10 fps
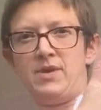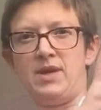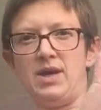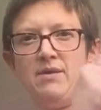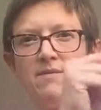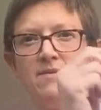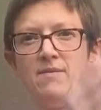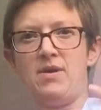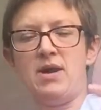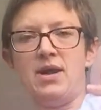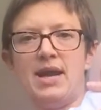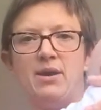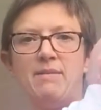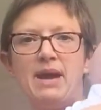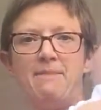Okay, and
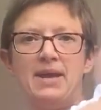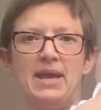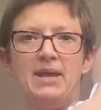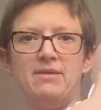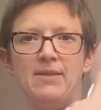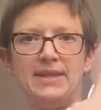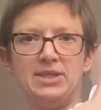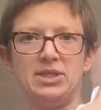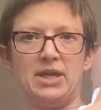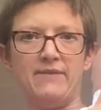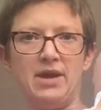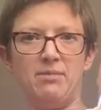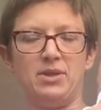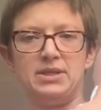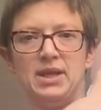now I'm happy that that's just over her
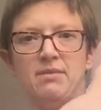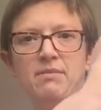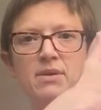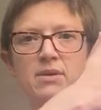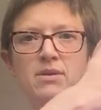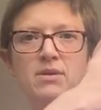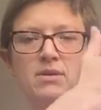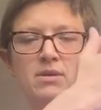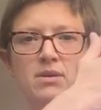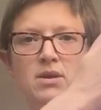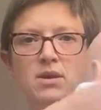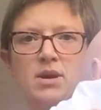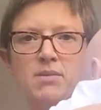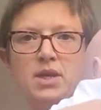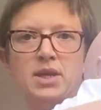bottom.
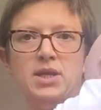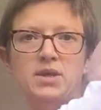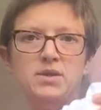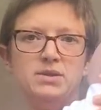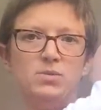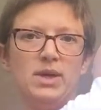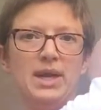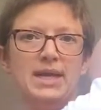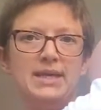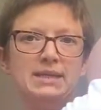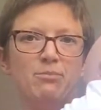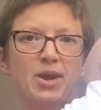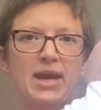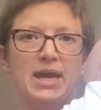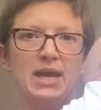I'm going to use one hand as a
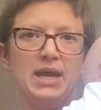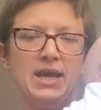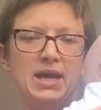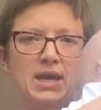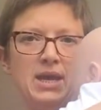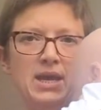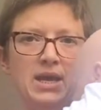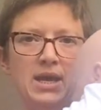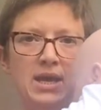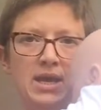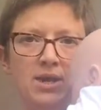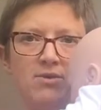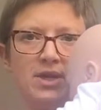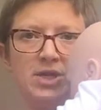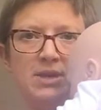brake and
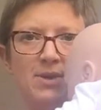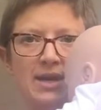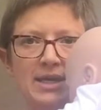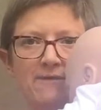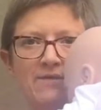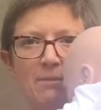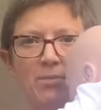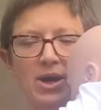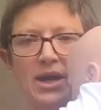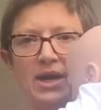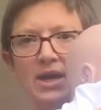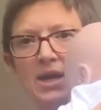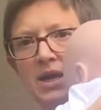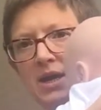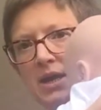gradually work that fabric
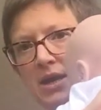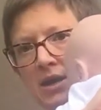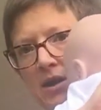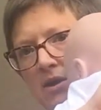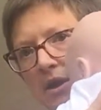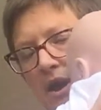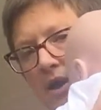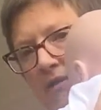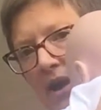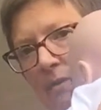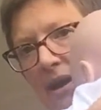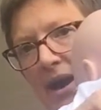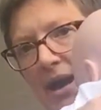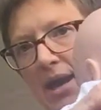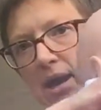over her
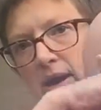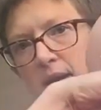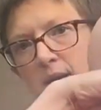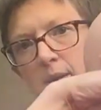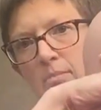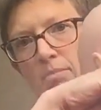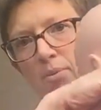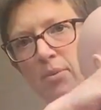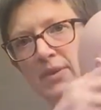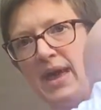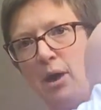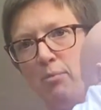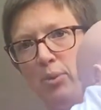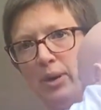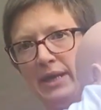back, but
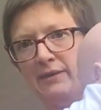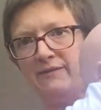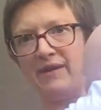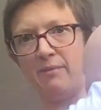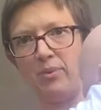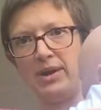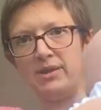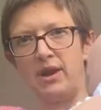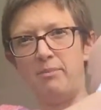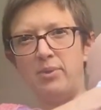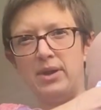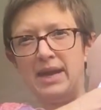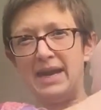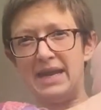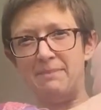without pulling the fabric that I put in
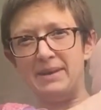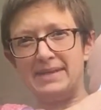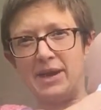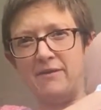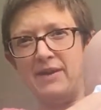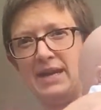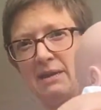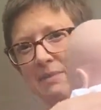her knee pits out of her knee